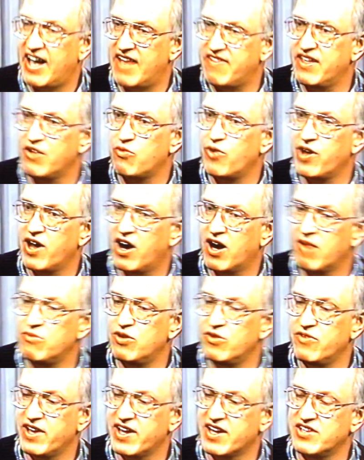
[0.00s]
I think we are
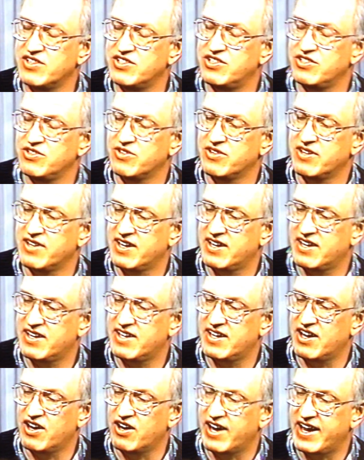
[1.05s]
moving into an
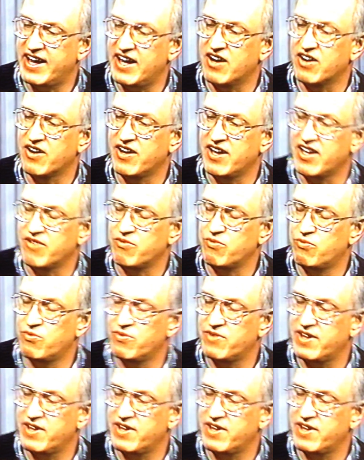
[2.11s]
area